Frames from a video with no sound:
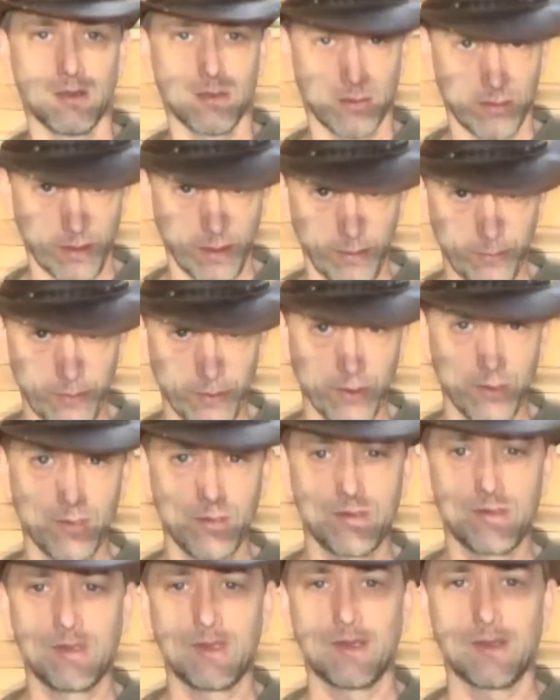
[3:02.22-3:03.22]
Good
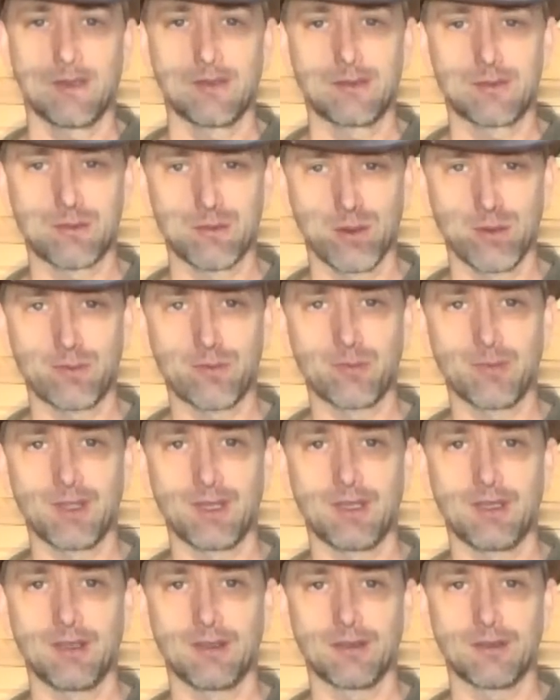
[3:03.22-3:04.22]
afternoon, it's Troy from
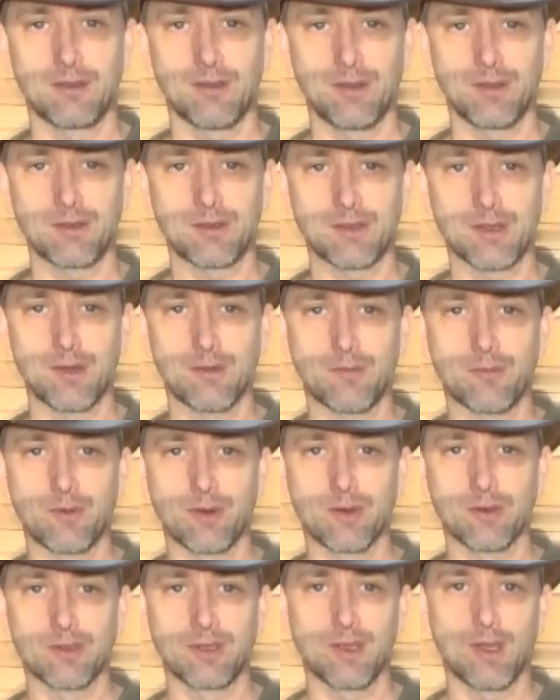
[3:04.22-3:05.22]
the Do-It-Yourself
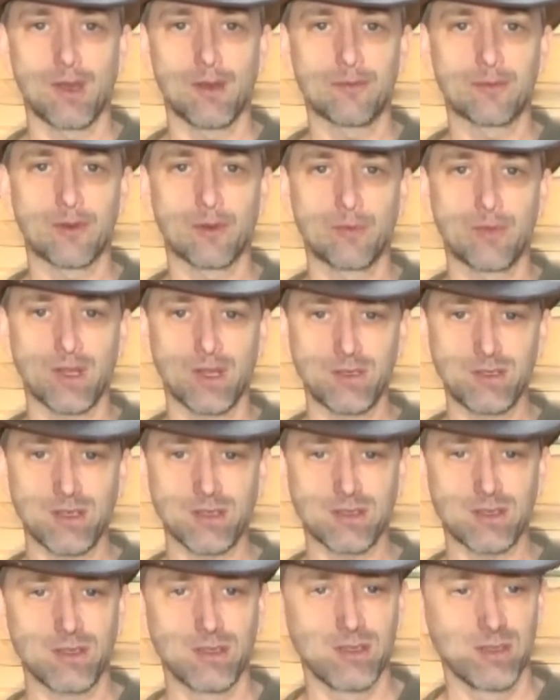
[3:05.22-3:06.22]
World and the Off-Grid
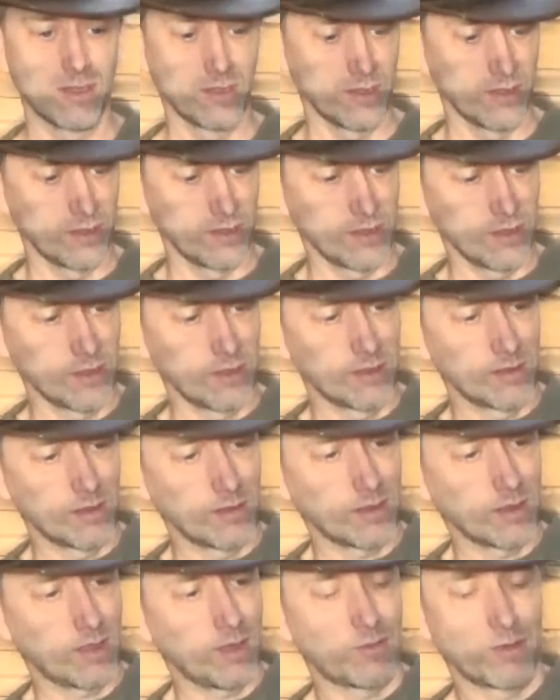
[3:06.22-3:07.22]
Project.
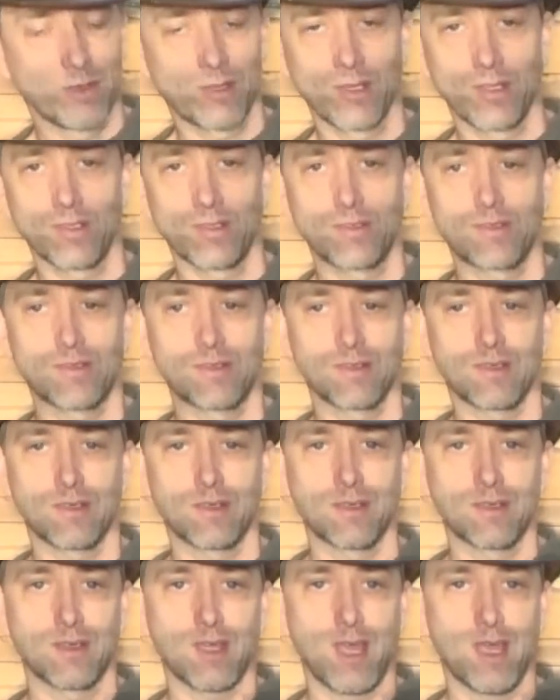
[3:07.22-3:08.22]
Having a nice
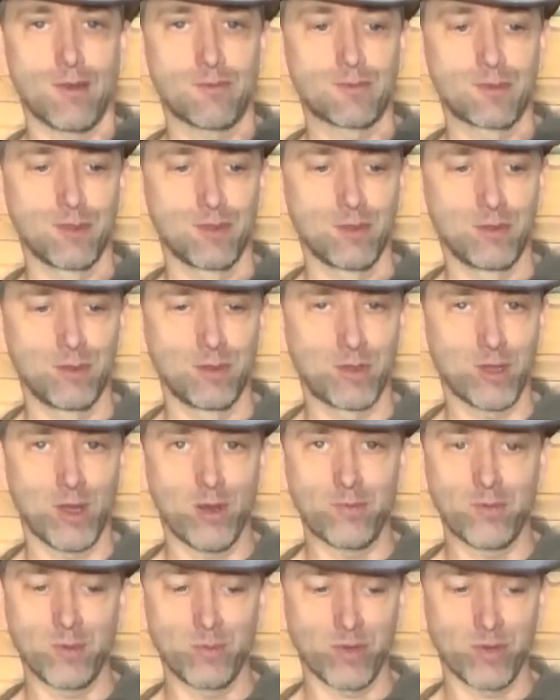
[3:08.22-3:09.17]
uh, afternoon coffee